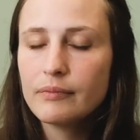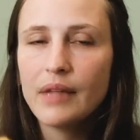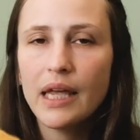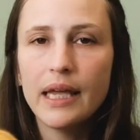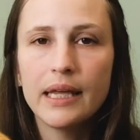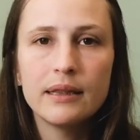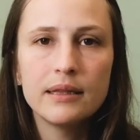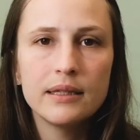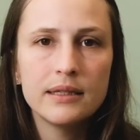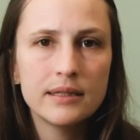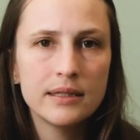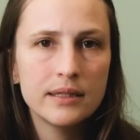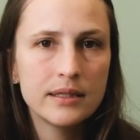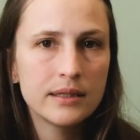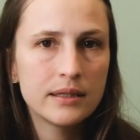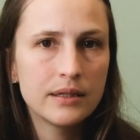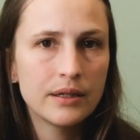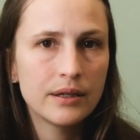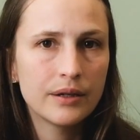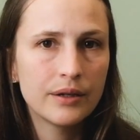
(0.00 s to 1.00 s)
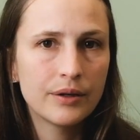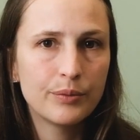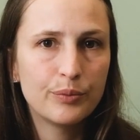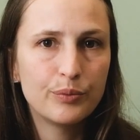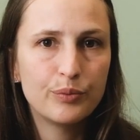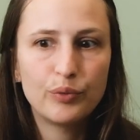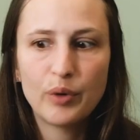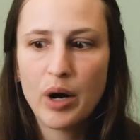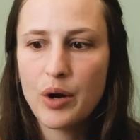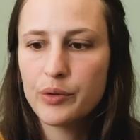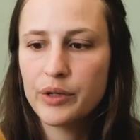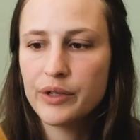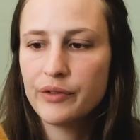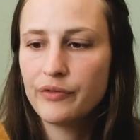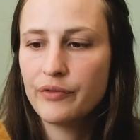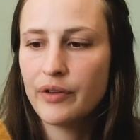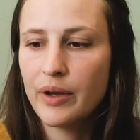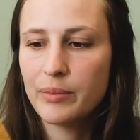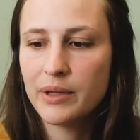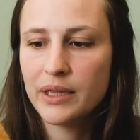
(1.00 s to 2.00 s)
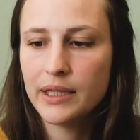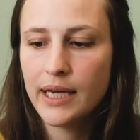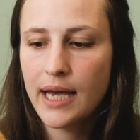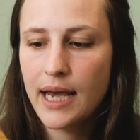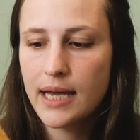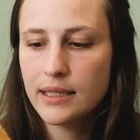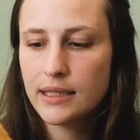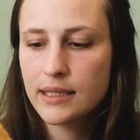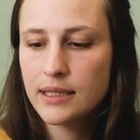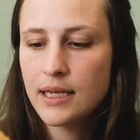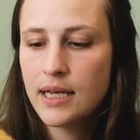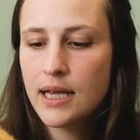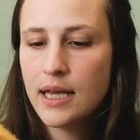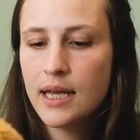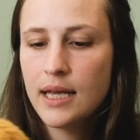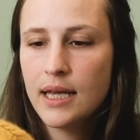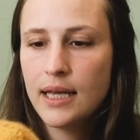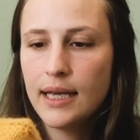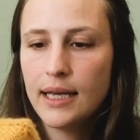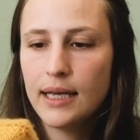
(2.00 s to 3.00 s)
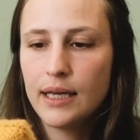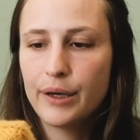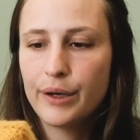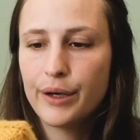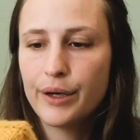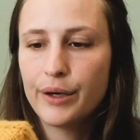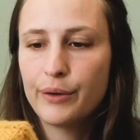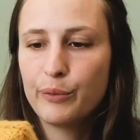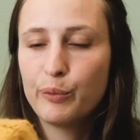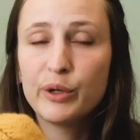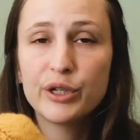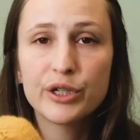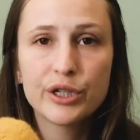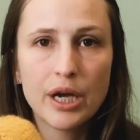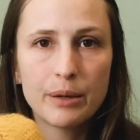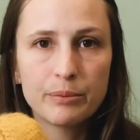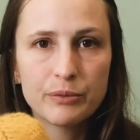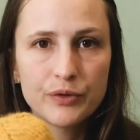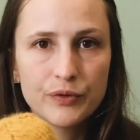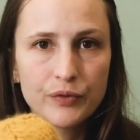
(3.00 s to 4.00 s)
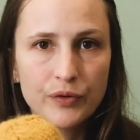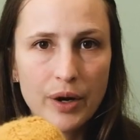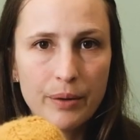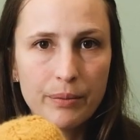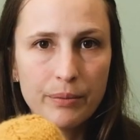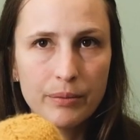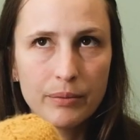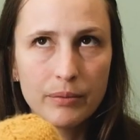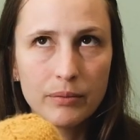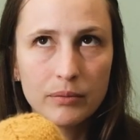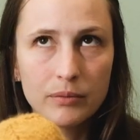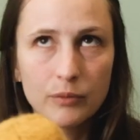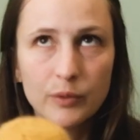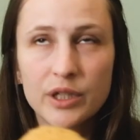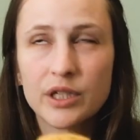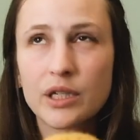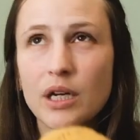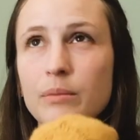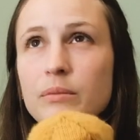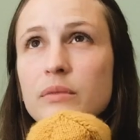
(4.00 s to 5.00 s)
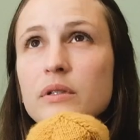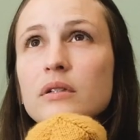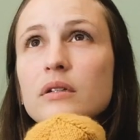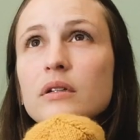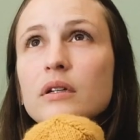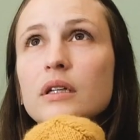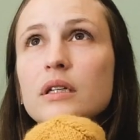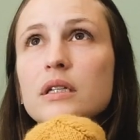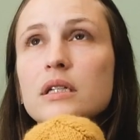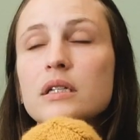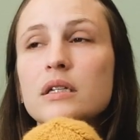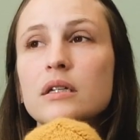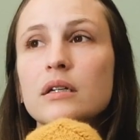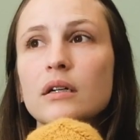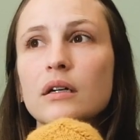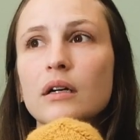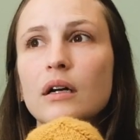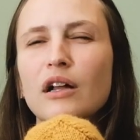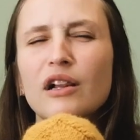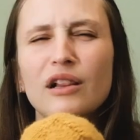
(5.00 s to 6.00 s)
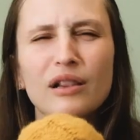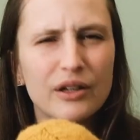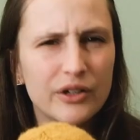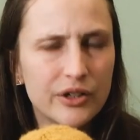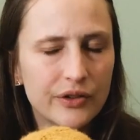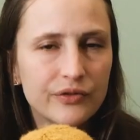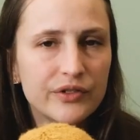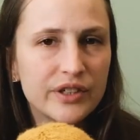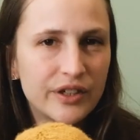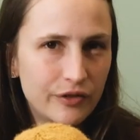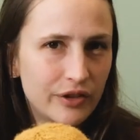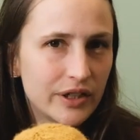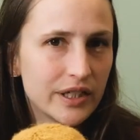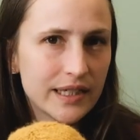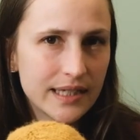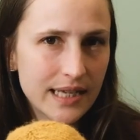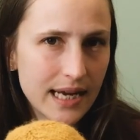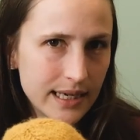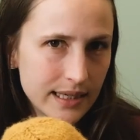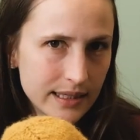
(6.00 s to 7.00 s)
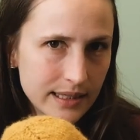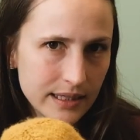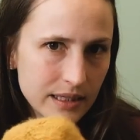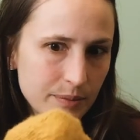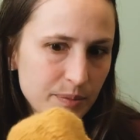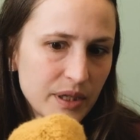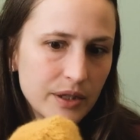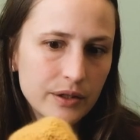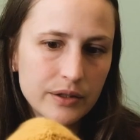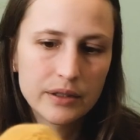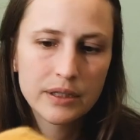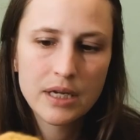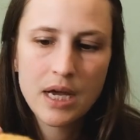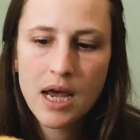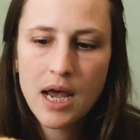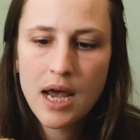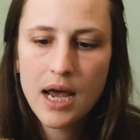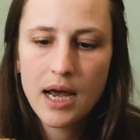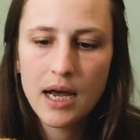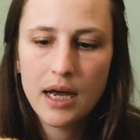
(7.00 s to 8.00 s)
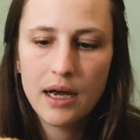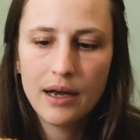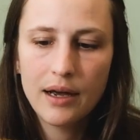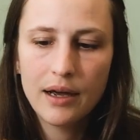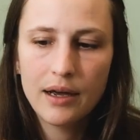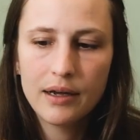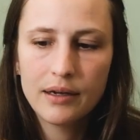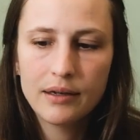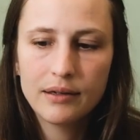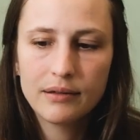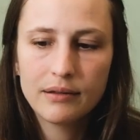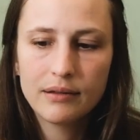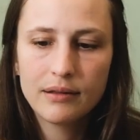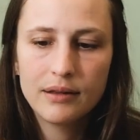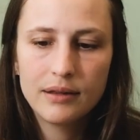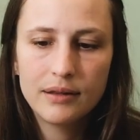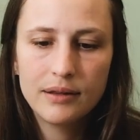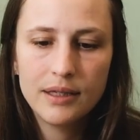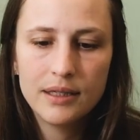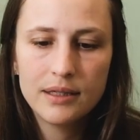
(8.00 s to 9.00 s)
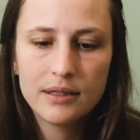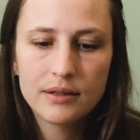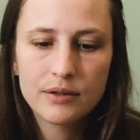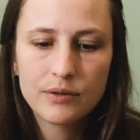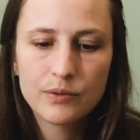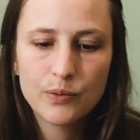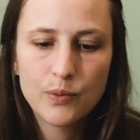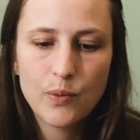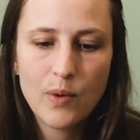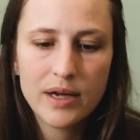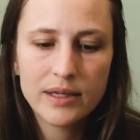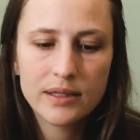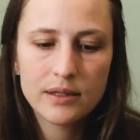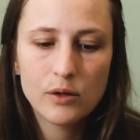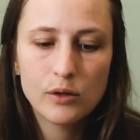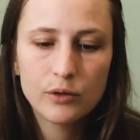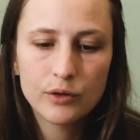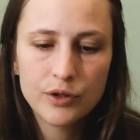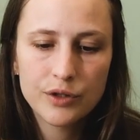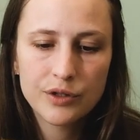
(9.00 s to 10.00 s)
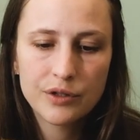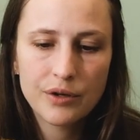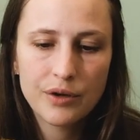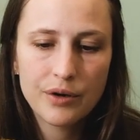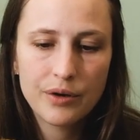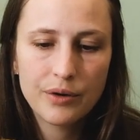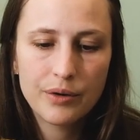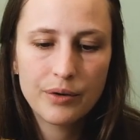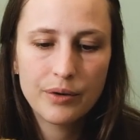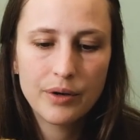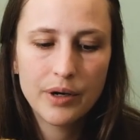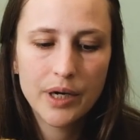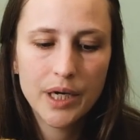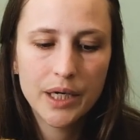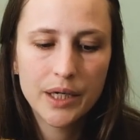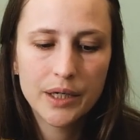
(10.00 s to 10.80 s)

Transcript: and this is the brownie family hat, which comes in a lot of different sizes, because this was also